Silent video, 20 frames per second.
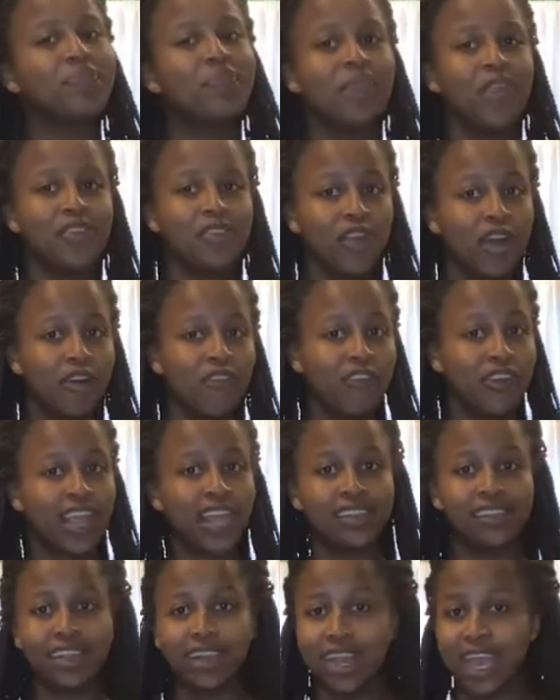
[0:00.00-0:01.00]
Don't
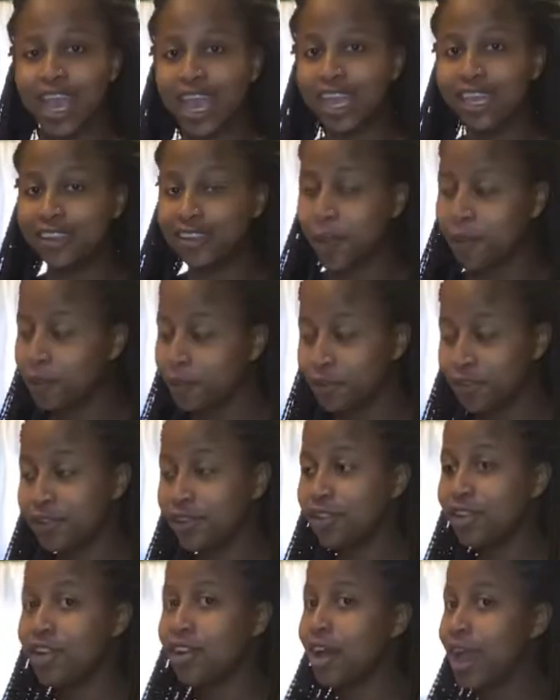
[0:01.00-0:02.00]
forget to like,
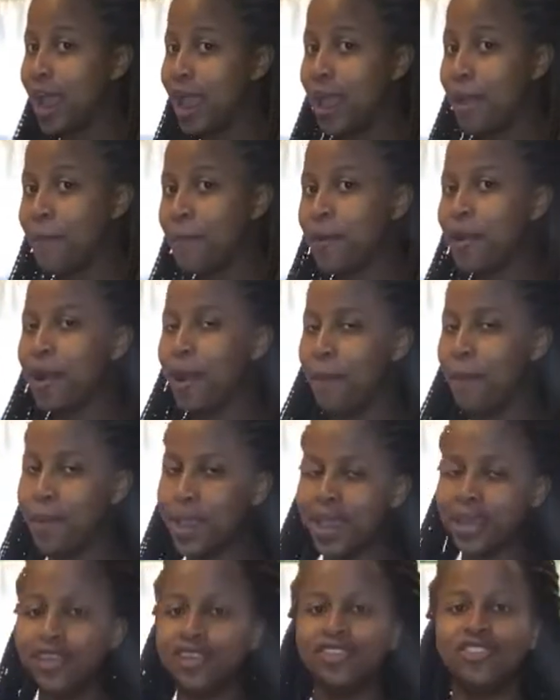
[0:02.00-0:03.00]
subscribe,
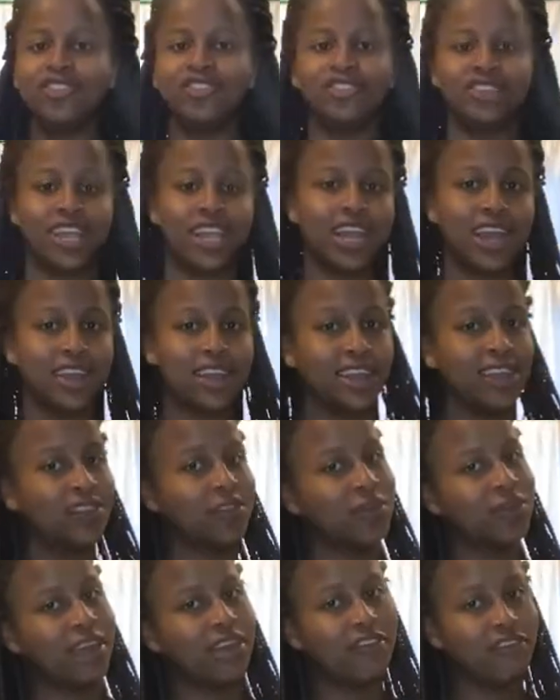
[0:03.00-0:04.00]
comment, share this
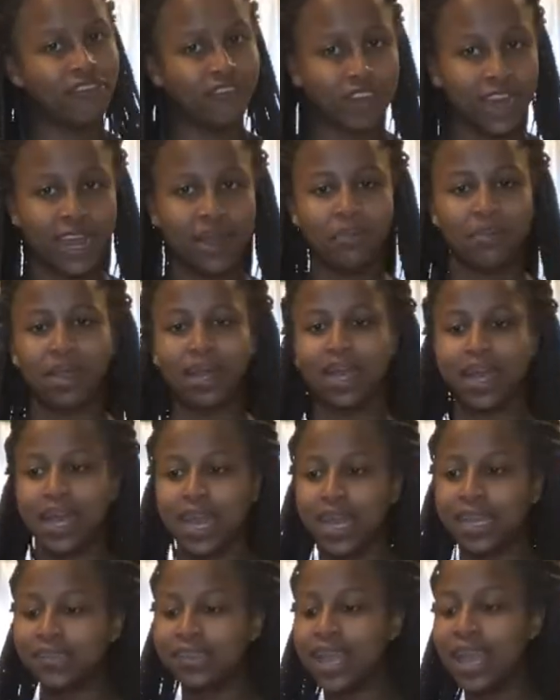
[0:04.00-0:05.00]
with a friend,
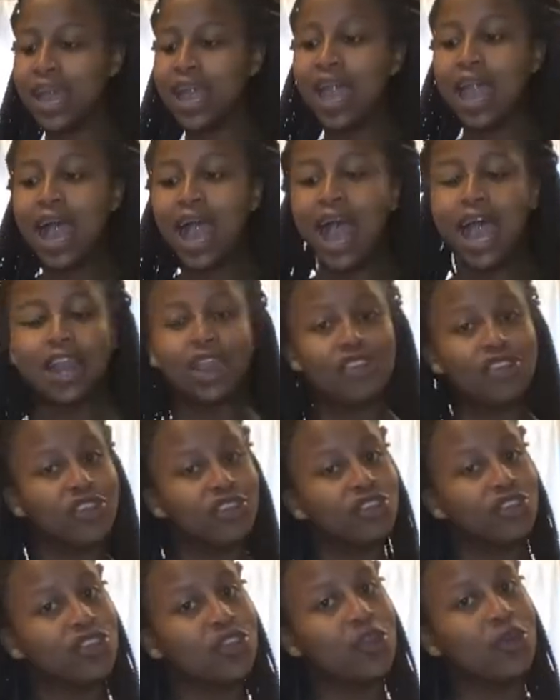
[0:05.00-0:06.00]
because I know
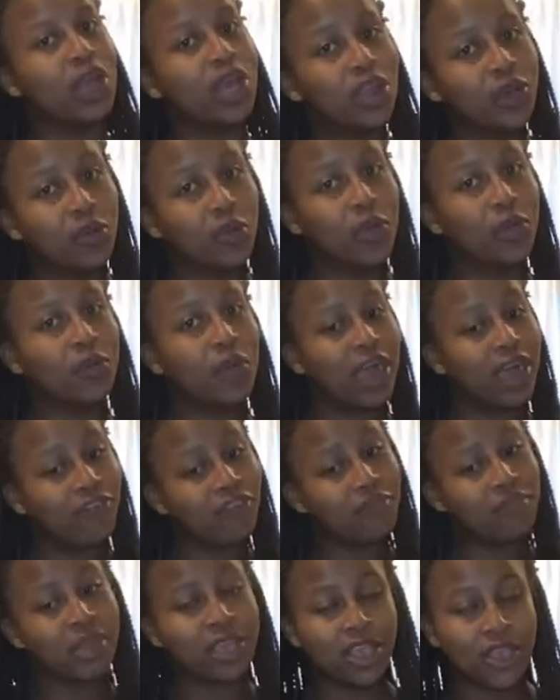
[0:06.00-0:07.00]
just you alone want
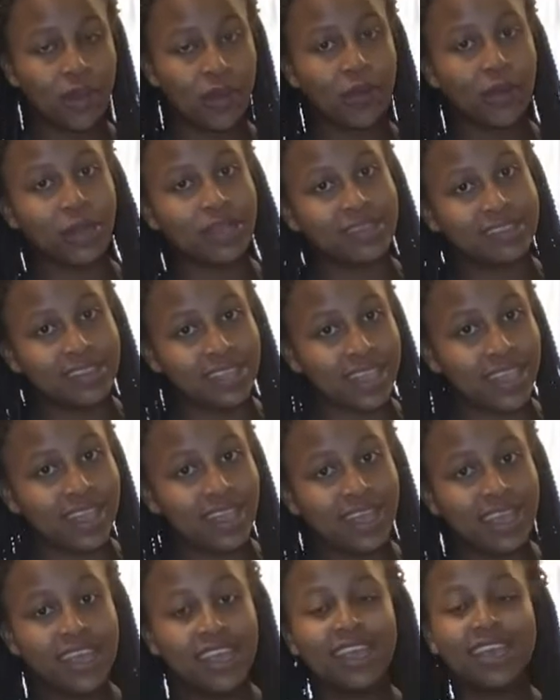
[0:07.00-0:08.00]
to make your own
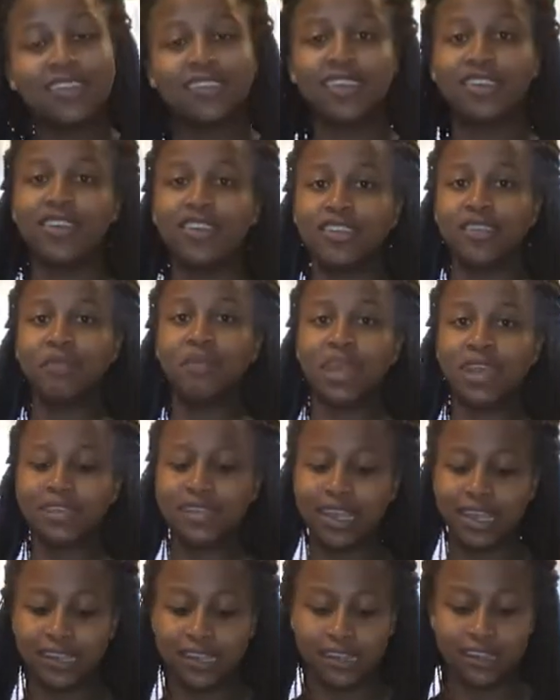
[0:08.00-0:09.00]
thing. So just make the
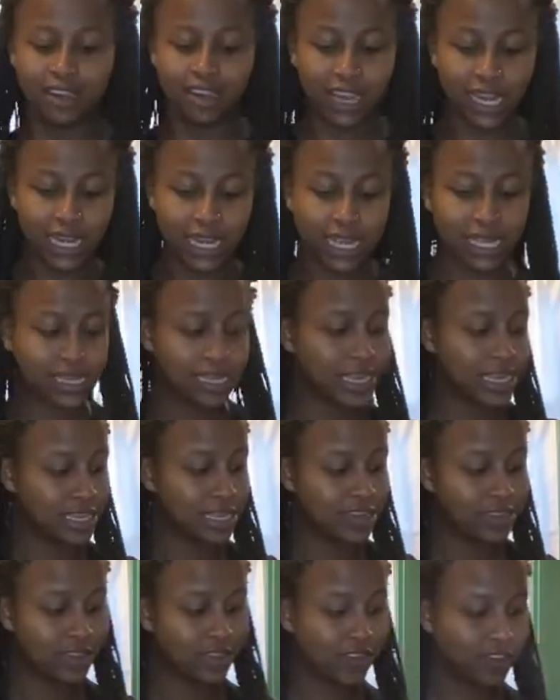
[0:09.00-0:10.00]
thing circulate. Get
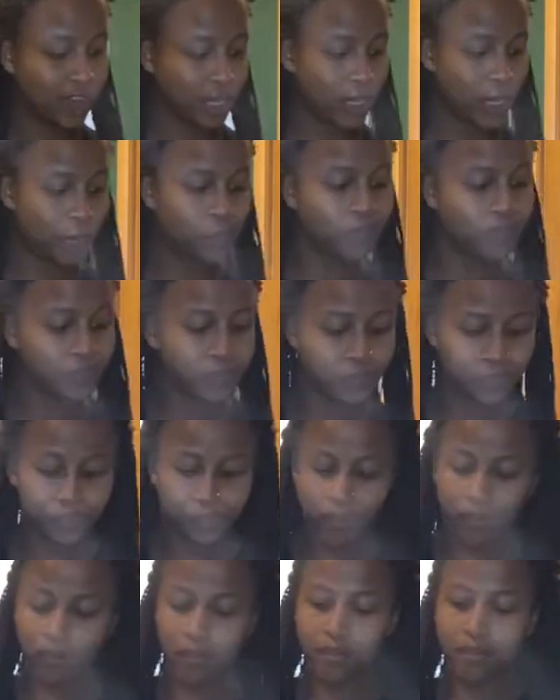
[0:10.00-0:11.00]
into the video.
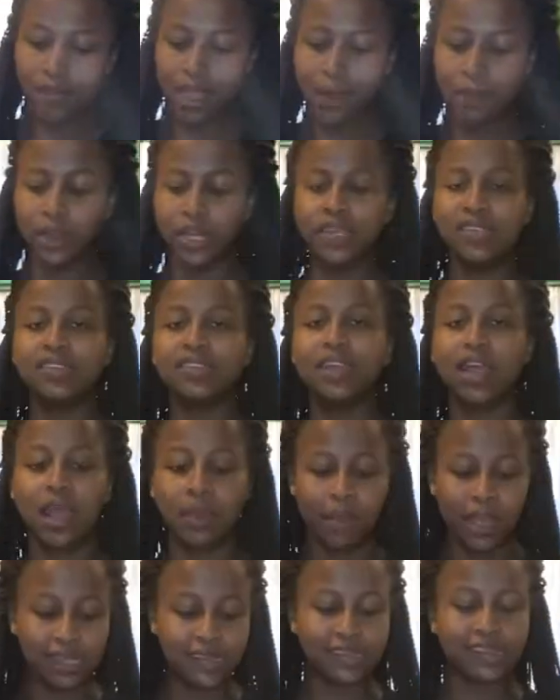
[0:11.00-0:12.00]
I'm going to start
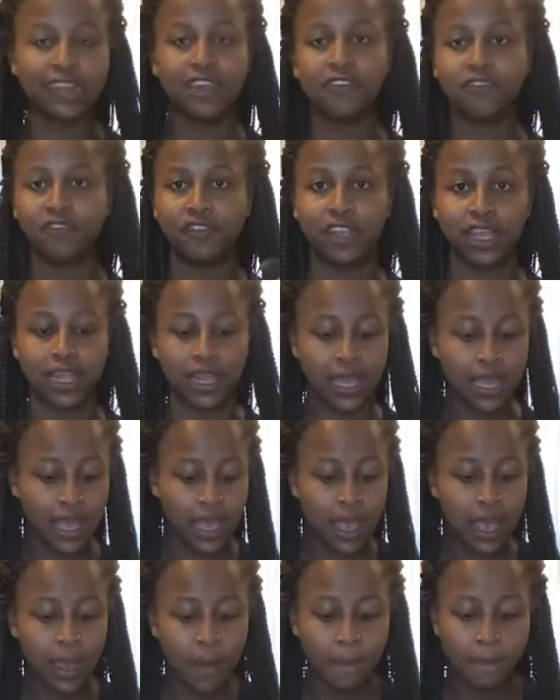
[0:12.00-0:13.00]
by sifting
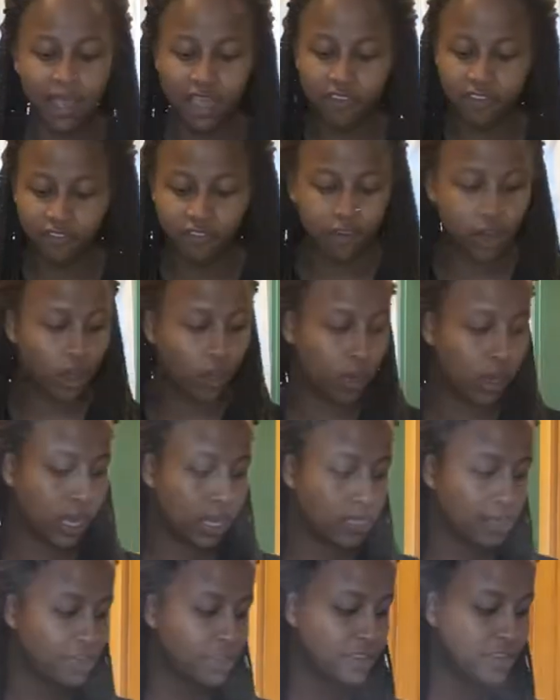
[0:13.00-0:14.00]
my flour.
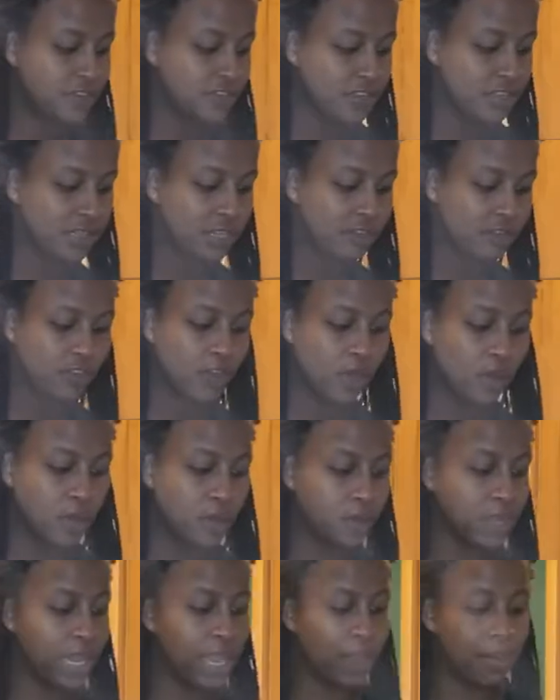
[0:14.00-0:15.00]
Sifting the flour
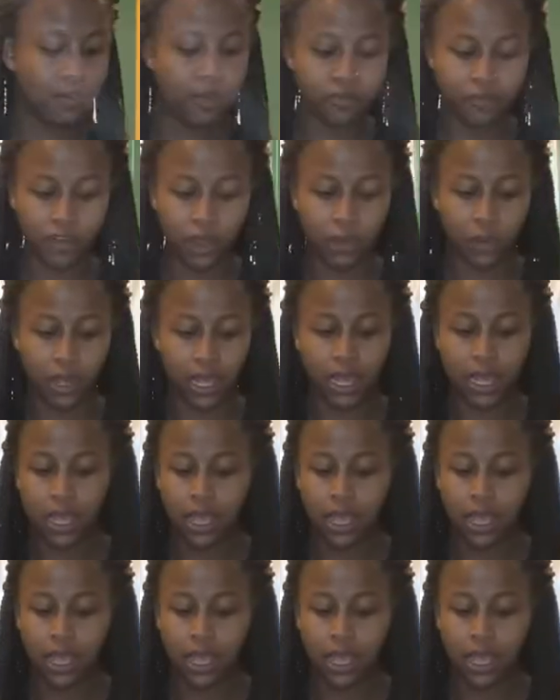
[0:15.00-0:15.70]
will help the flour